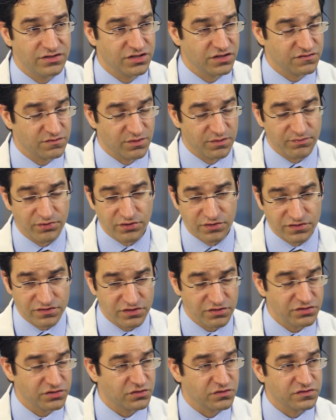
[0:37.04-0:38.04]
Just from a pure
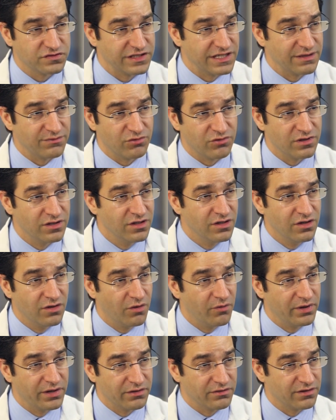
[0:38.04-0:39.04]
surgical standpoint,
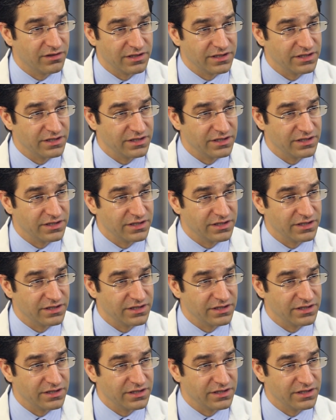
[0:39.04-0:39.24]
we are the